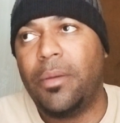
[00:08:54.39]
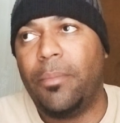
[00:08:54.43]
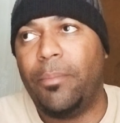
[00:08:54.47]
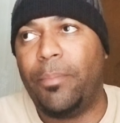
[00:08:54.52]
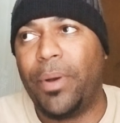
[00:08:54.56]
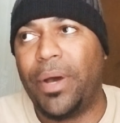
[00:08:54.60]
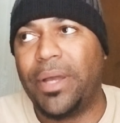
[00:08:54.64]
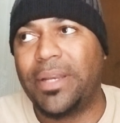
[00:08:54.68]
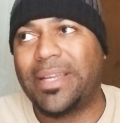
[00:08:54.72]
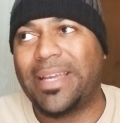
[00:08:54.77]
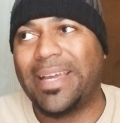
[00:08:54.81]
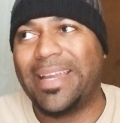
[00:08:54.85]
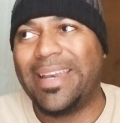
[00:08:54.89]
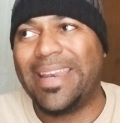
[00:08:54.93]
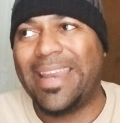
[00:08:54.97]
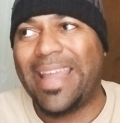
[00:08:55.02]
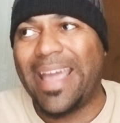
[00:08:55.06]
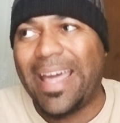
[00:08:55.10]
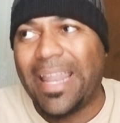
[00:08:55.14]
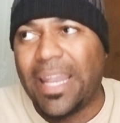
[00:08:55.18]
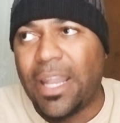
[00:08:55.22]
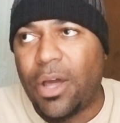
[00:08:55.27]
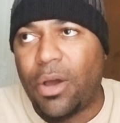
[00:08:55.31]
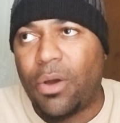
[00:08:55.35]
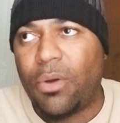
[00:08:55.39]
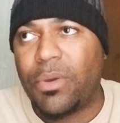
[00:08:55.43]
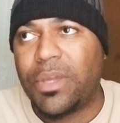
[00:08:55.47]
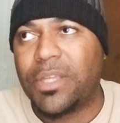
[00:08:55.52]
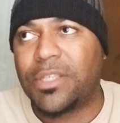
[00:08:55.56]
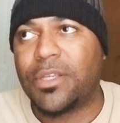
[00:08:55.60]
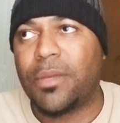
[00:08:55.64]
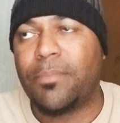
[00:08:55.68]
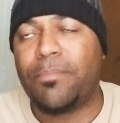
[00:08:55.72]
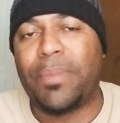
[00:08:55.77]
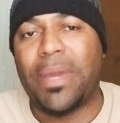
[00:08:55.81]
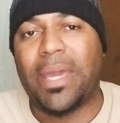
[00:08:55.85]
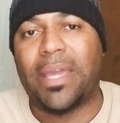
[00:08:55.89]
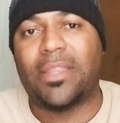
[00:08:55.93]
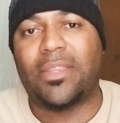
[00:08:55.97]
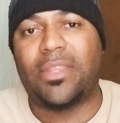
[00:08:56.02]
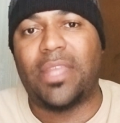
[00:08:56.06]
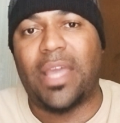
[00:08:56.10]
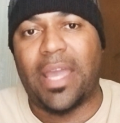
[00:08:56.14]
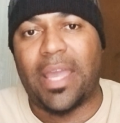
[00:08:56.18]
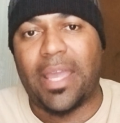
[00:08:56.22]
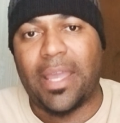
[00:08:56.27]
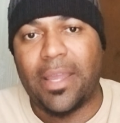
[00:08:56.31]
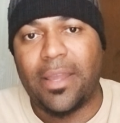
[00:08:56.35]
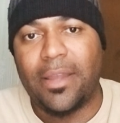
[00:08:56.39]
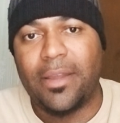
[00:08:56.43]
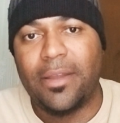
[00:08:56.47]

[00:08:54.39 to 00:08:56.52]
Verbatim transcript: But Canelo is a big thing.